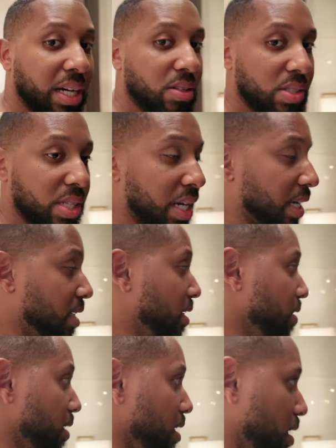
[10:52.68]
outside
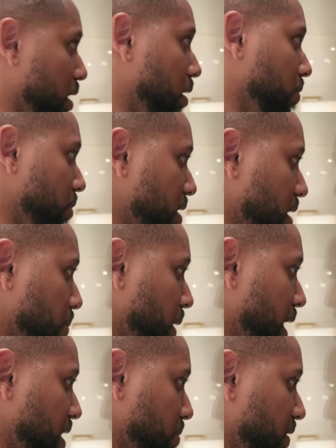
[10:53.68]
um, as I
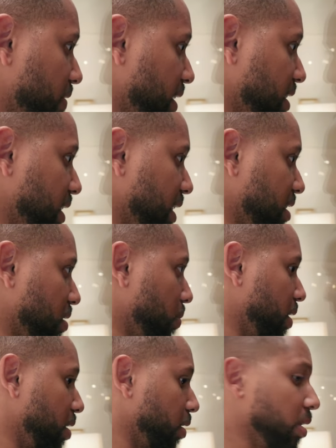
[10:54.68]
press my face against the
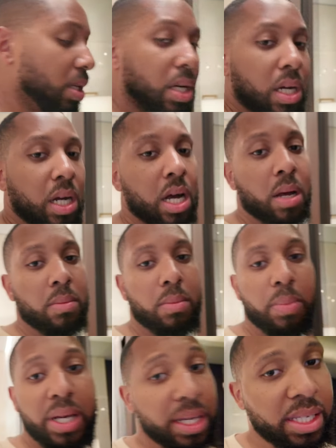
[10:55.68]
window. Um,
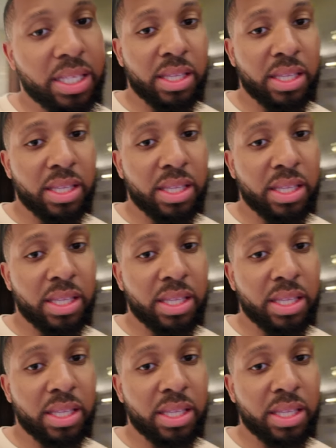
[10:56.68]
but